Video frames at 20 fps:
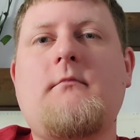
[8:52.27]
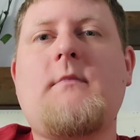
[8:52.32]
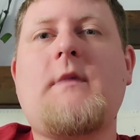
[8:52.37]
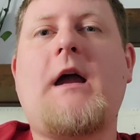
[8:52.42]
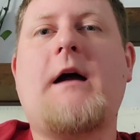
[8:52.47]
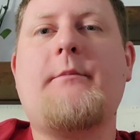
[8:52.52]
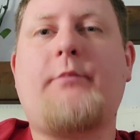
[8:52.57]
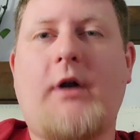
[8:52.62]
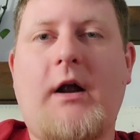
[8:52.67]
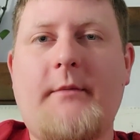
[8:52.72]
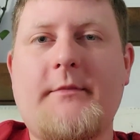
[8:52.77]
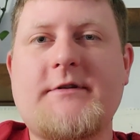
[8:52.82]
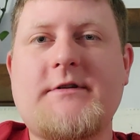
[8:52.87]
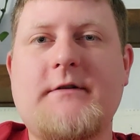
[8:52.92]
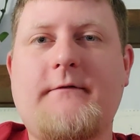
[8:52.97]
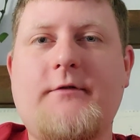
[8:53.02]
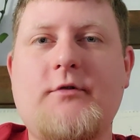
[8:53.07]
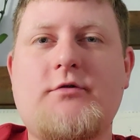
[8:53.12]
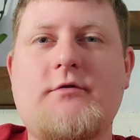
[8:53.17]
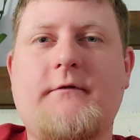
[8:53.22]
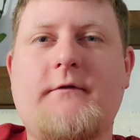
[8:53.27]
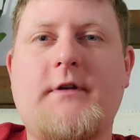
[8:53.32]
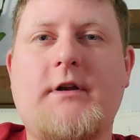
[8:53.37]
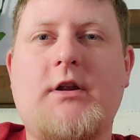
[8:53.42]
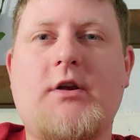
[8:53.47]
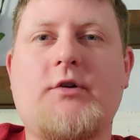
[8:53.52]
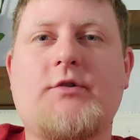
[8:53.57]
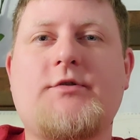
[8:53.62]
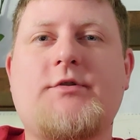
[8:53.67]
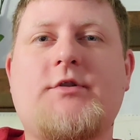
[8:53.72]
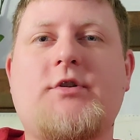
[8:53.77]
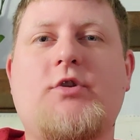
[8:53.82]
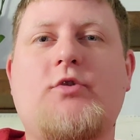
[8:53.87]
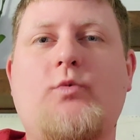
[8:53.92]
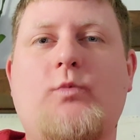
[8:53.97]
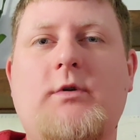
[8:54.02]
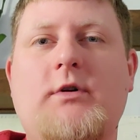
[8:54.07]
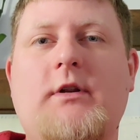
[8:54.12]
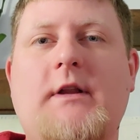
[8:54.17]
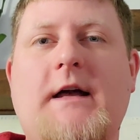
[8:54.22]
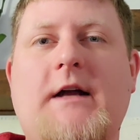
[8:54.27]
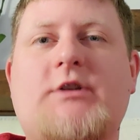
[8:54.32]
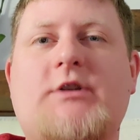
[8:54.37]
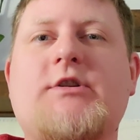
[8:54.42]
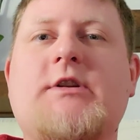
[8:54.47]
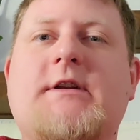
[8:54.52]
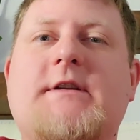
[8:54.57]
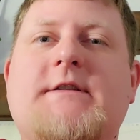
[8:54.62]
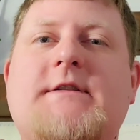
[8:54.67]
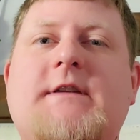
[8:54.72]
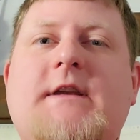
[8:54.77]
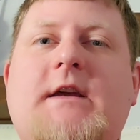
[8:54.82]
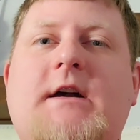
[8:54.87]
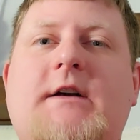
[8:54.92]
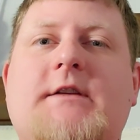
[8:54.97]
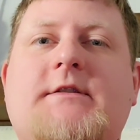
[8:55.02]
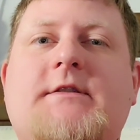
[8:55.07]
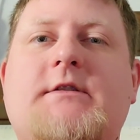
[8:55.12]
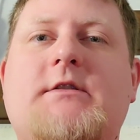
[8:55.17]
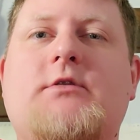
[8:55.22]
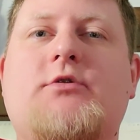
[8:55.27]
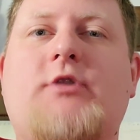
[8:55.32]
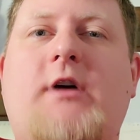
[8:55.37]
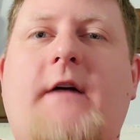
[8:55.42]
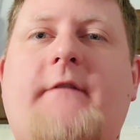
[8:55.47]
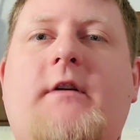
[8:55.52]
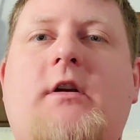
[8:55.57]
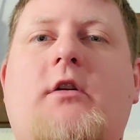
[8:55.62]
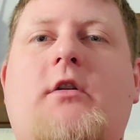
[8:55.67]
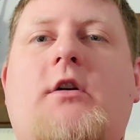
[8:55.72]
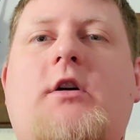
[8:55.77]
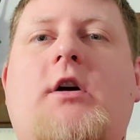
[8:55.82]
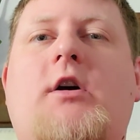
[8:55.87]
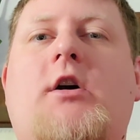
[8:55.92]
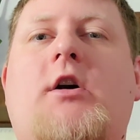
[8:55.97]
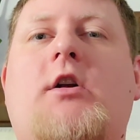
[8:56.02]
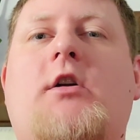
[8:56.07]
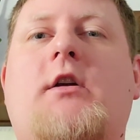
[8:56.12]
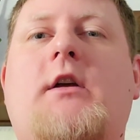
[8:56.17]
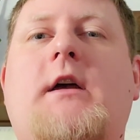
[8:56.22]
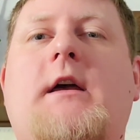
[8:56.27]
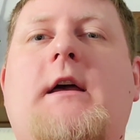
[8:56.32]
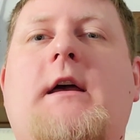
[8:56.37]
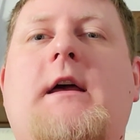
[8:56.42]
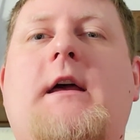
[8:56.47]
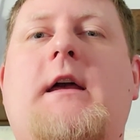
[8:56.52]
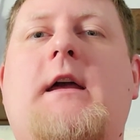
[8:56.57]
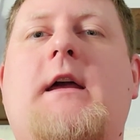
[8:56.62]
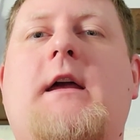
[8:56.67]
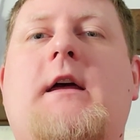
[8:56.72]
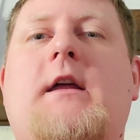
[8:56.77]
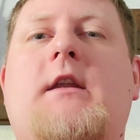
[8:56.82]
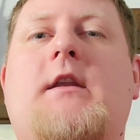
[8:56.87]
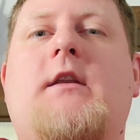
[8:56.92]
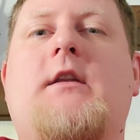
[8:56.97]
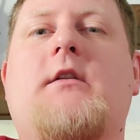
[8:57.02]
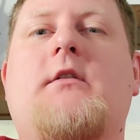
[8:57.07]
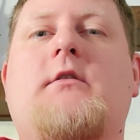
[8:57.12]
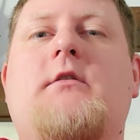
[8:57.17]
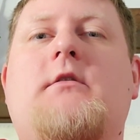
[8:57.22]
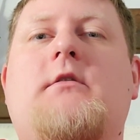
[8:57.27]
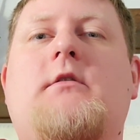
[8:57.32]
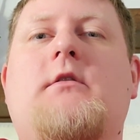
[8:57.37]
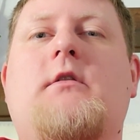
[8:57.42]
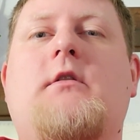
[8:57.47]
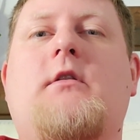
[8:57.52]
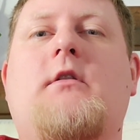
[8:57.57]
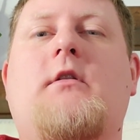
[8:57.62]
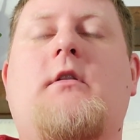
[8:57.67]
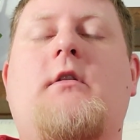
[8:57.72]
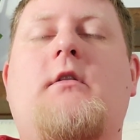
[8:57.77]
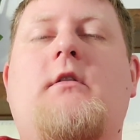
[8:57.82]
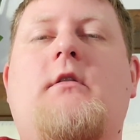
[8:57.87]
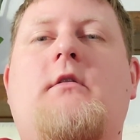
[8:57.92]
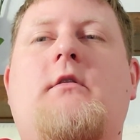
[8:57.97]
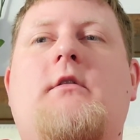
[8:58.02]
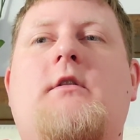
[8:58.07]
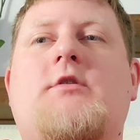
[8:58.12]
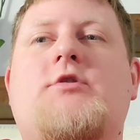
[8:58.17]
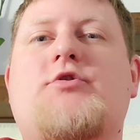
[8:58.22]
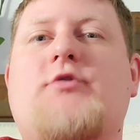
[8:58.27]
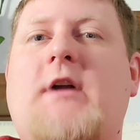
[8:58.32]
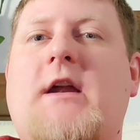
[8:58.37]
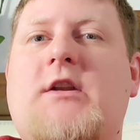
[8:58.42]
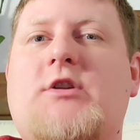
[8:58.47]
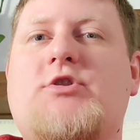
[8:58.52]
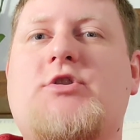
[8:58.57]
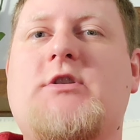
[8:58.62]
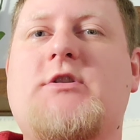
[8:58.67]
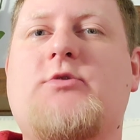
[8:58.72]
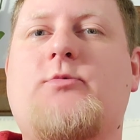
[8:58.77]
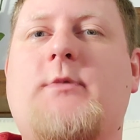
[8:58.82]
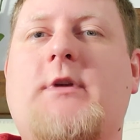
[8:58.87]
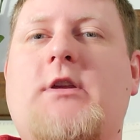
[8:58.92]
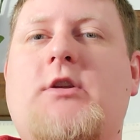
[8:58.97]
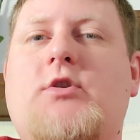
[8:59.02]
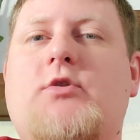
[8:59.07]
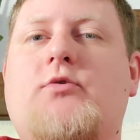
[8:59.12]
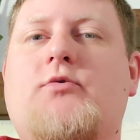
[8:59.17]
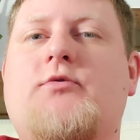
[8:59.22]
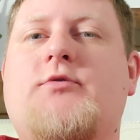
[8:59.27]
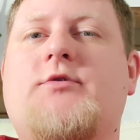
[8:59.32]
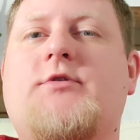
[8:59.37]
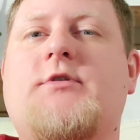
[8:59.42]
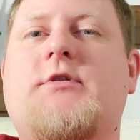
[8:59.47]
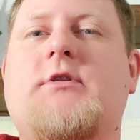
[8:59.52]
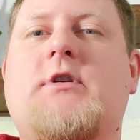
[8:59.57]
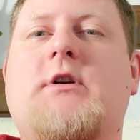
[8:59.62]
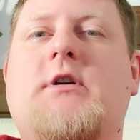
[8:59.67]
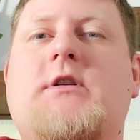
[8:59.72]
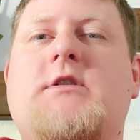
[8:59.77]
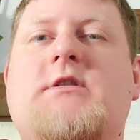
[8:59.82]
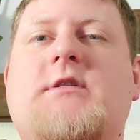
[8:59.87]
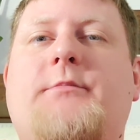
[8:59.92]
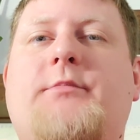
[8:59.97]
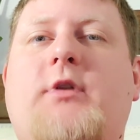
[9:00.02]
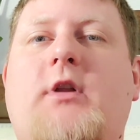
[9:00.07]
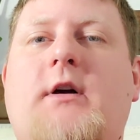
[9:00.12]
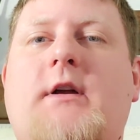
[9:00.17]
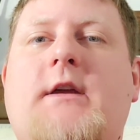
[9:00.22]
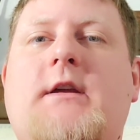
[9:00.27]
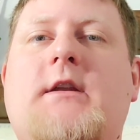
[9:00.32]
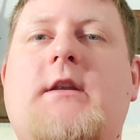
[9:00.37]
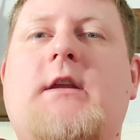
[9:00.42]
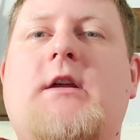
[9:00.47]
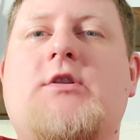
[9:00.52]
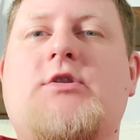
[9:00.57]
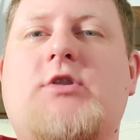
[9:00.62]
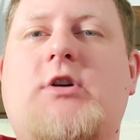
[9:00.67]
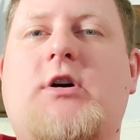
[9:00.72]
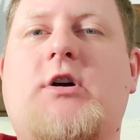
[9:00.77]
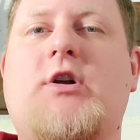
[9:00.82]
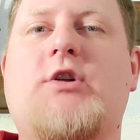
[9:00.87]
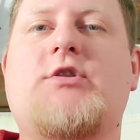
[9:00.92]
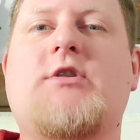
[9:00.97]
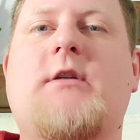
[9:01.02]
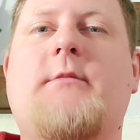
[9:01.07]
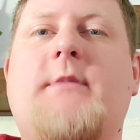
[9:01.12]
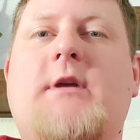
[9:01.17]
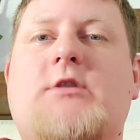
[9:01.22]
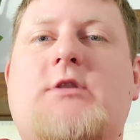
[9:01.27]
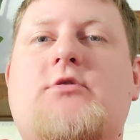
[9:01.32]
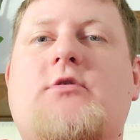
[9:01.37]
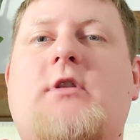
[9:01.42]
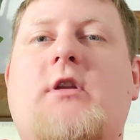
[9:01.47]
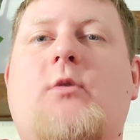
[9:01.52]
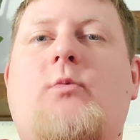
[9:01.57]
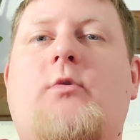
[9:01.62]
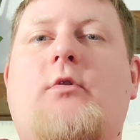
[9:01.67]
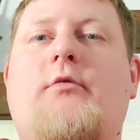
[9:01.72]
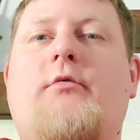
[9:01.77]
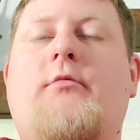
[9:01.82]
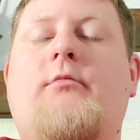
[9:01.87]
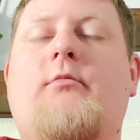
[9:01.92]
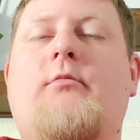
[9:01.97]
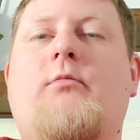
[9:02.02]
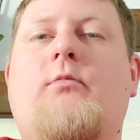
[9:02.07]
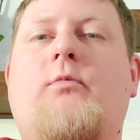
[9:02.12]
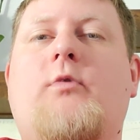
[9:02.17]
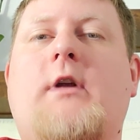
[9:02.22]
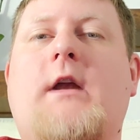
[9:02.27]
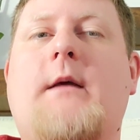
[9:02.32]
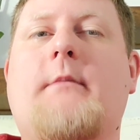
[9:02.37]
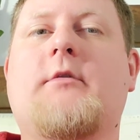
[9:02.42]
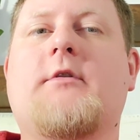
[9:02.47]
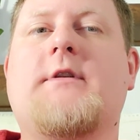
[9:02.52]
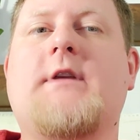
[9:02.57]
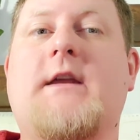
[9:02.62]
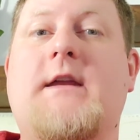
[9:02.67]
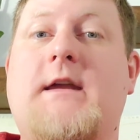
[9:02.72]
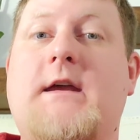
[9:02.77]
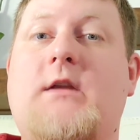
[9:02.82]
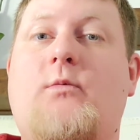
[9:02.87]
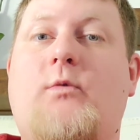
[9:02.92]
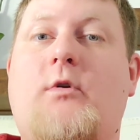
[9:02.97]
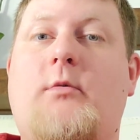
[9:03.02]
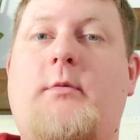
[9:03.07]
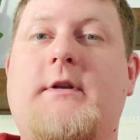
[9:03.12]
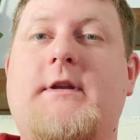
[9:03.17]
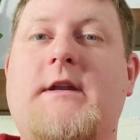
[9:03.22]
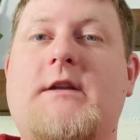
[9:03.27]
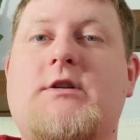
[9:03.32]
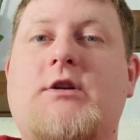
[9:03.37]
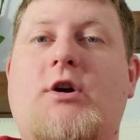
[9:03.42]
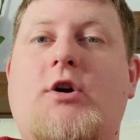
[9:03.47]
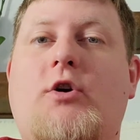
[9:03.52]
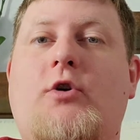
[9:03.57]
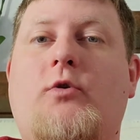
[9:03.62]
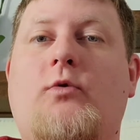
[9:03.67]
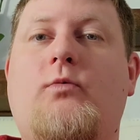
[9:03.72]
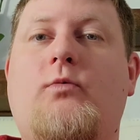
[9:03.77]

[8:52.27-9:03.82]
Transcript: I promise in future videos you will actually see us driving our car and the strategies we use to plug in and charge and make sure that we're able to get where we need to go